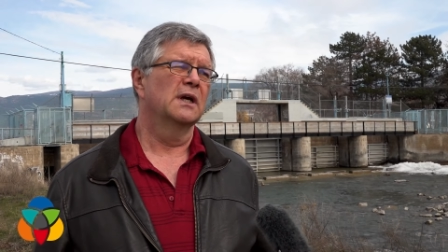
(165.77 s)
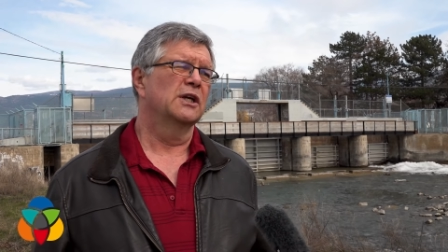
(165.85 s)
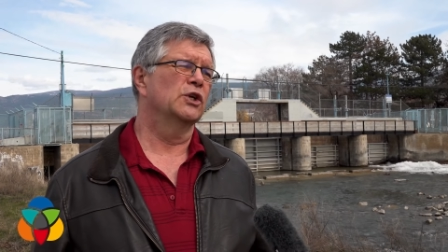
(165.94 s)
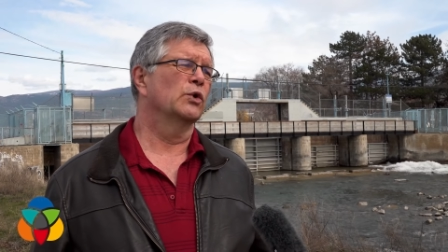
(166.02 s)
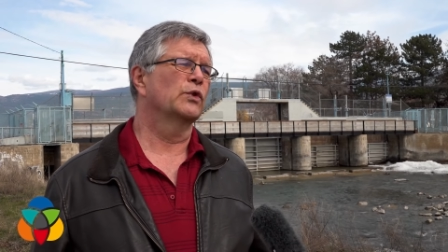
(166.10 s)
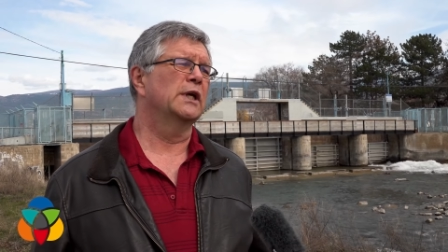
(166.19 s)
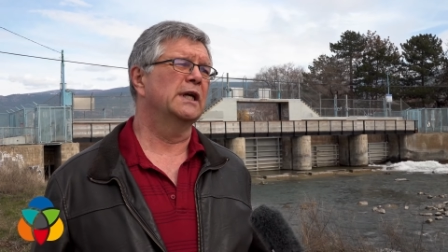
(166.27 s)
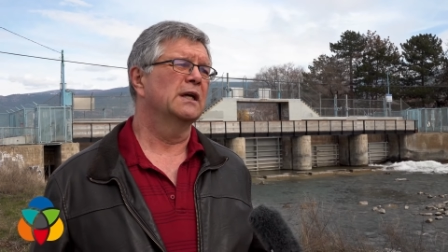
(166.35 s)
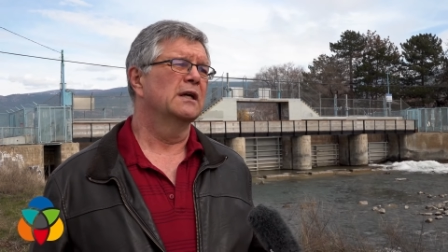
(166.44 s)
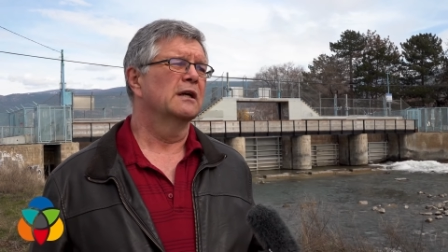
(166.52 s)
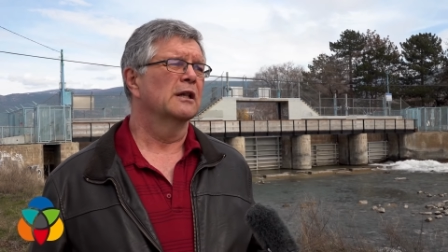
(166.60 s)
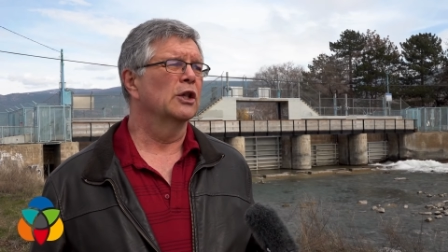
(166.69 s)
you know, the
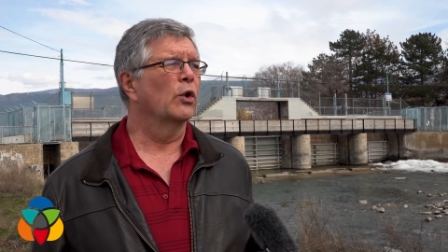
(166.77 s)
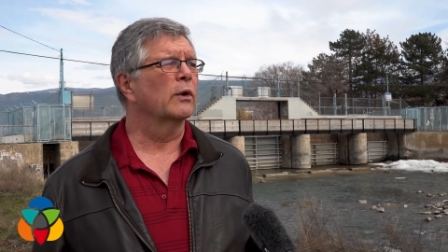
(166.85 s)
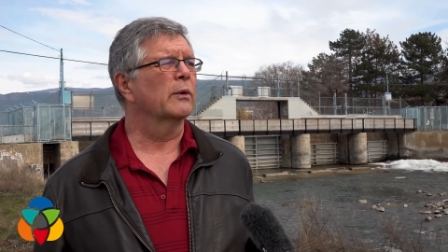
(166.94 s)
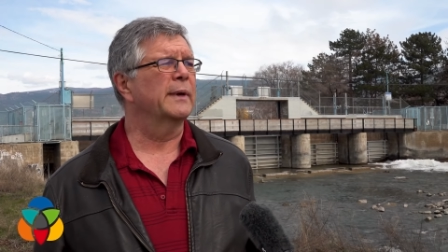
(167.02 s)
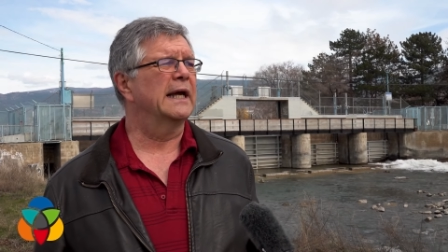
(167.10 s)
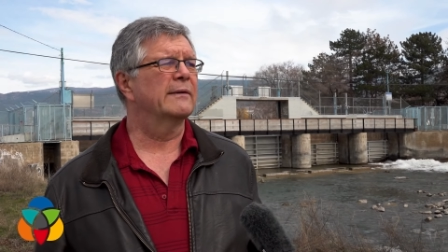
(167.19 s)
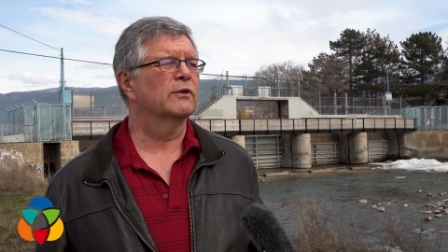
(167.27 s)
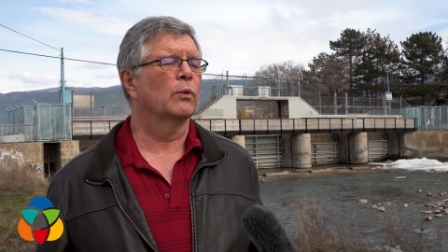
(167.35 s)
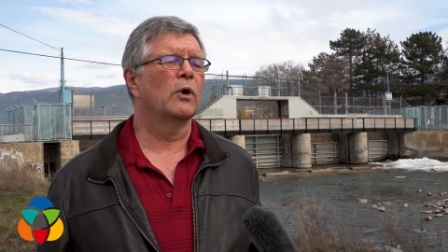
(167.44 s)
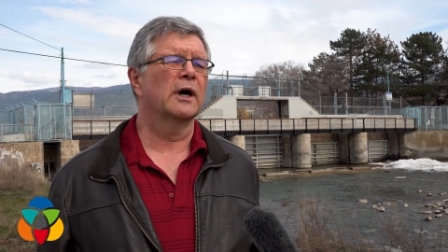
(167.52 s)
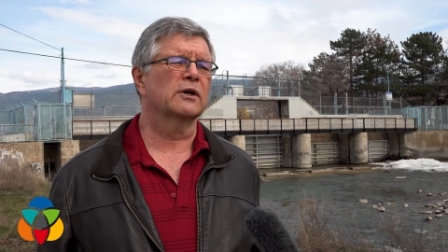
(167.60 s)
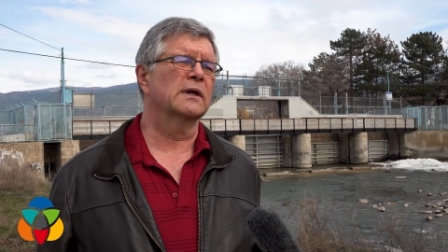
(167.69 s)
lower we have the
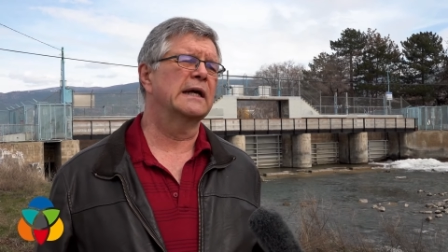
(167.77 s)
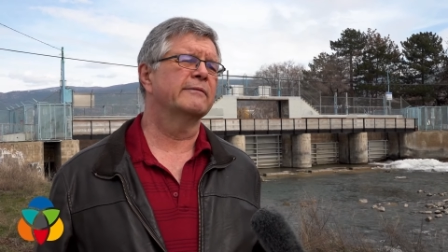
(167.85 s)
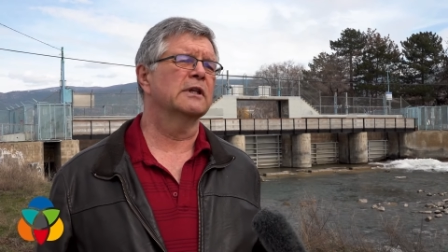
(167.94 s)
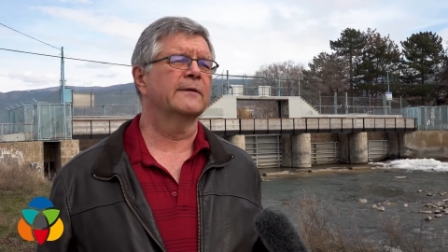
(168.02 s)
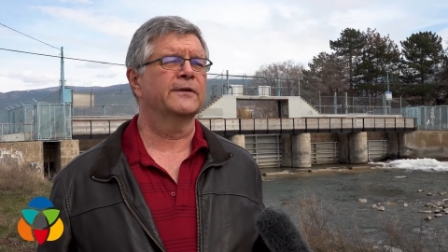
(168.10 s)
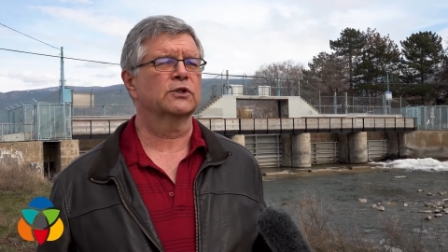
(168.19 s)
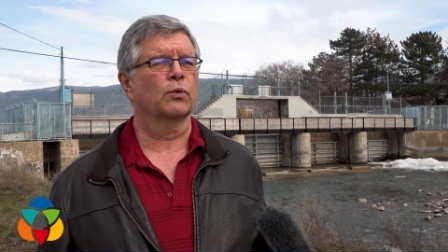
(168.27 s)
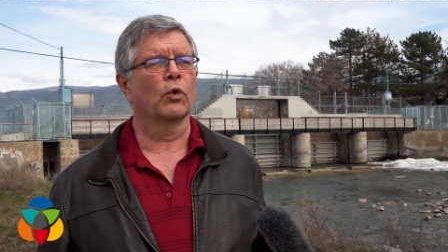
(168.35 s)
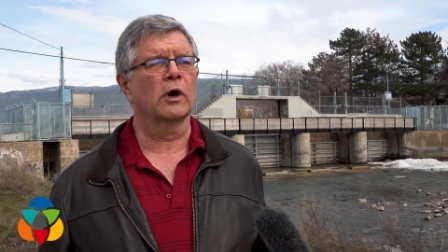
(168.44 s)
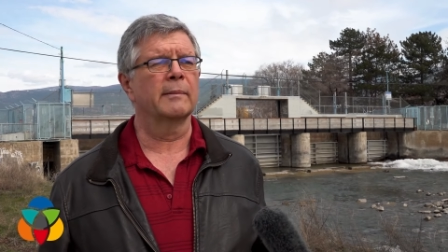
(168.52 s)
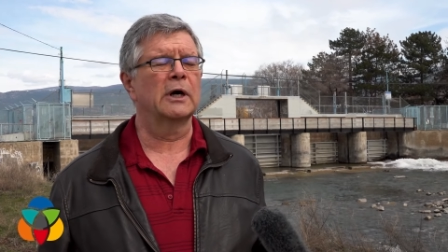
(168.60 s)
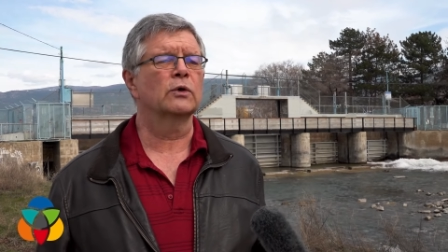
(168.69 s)
water level, if it's
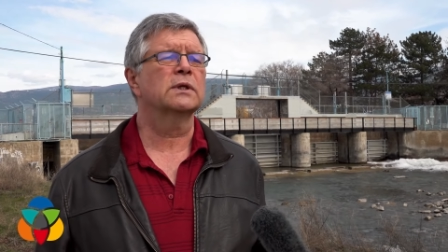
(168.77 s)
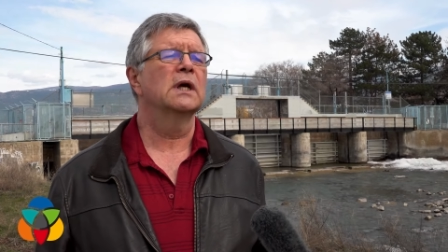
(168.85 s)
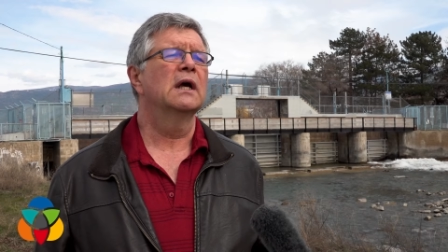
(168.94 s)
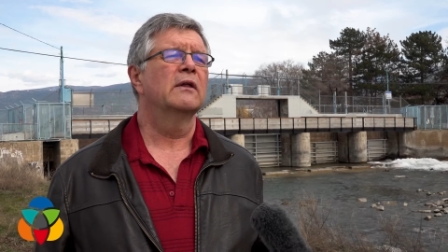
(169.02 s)
warm out,